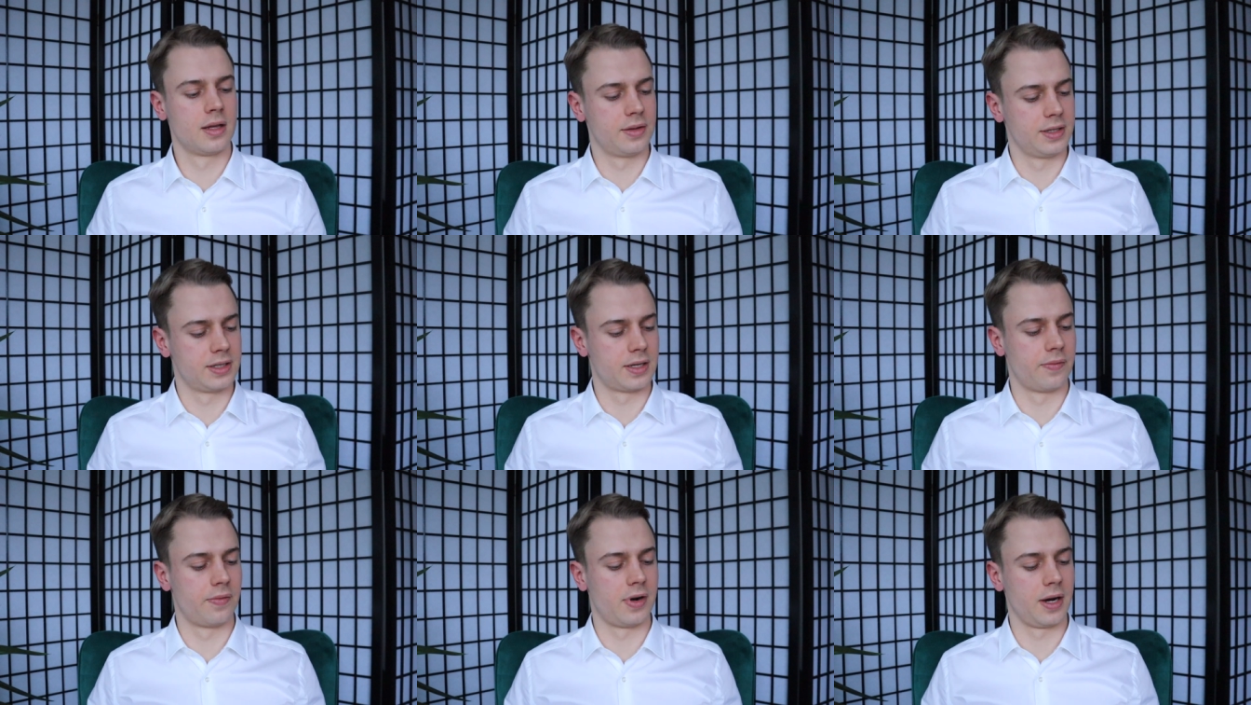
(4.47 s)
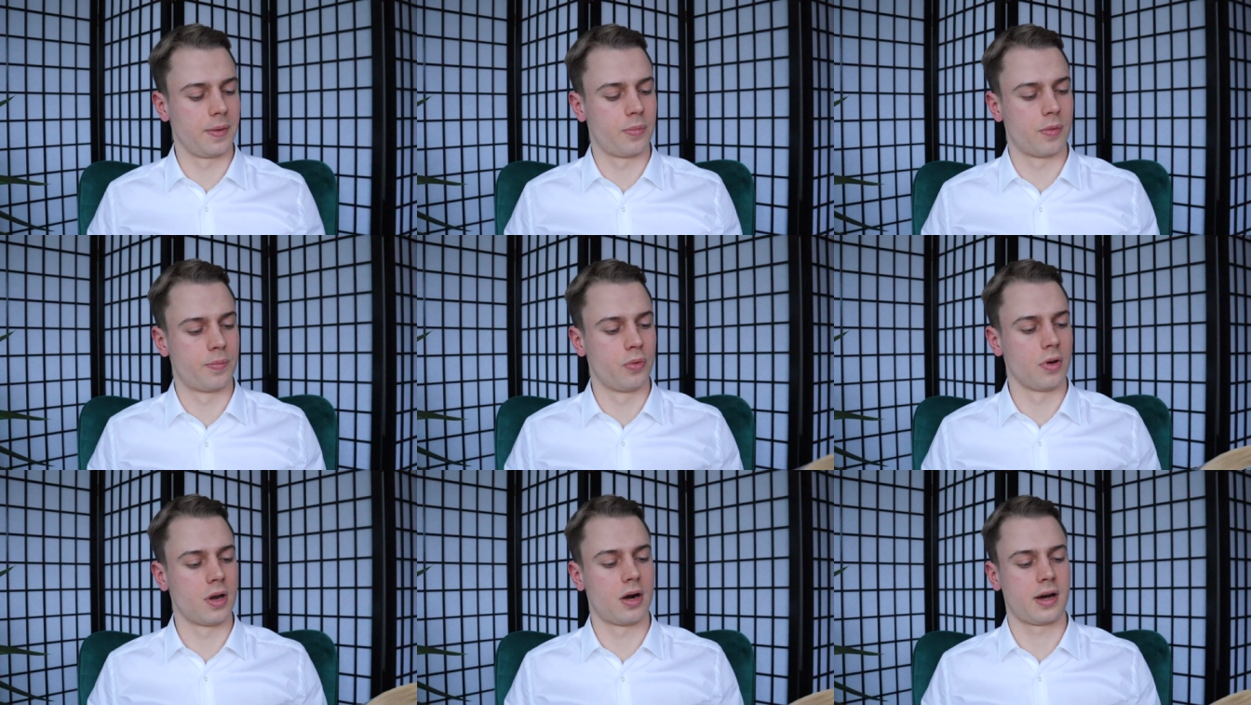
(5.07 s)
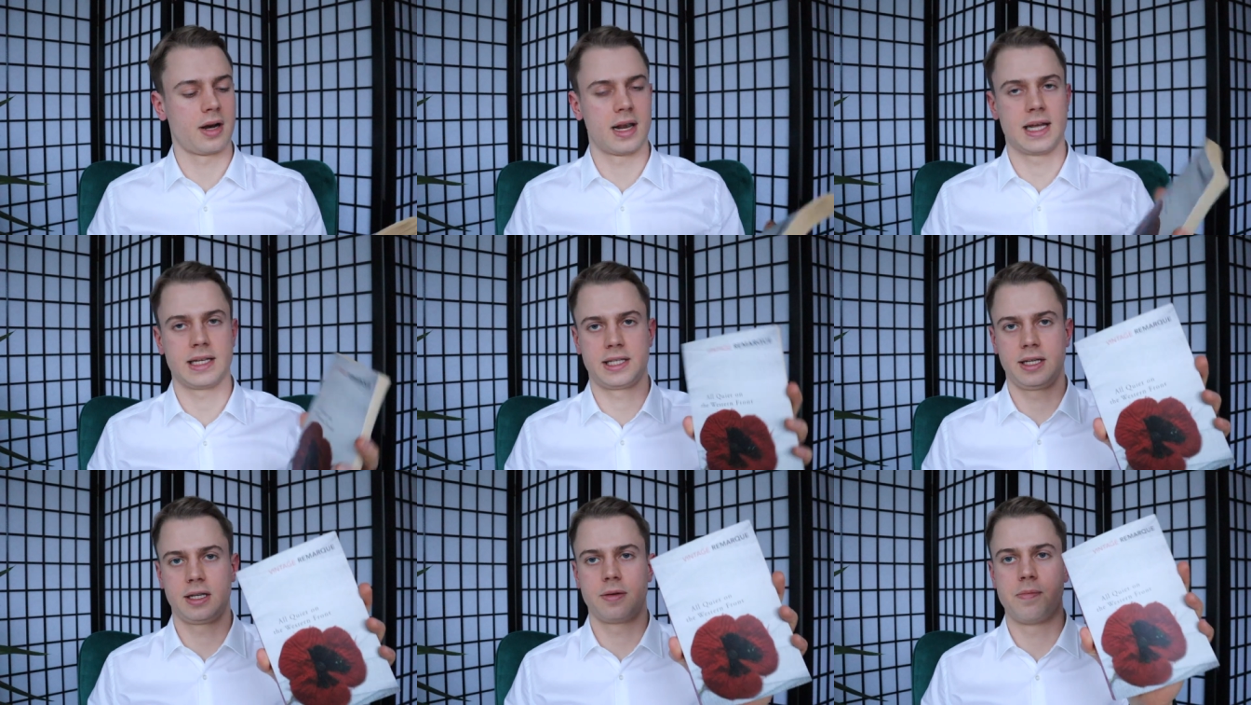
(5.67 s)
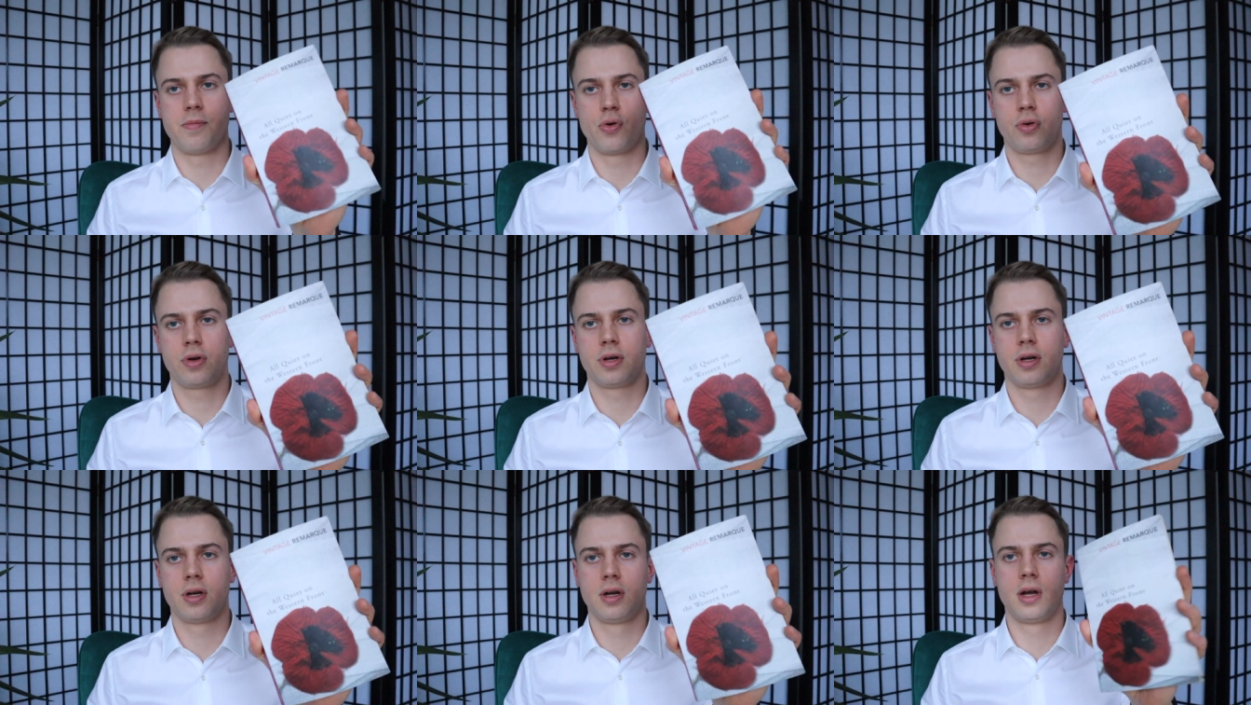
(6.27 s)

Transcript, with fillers: This is a very popular classic book.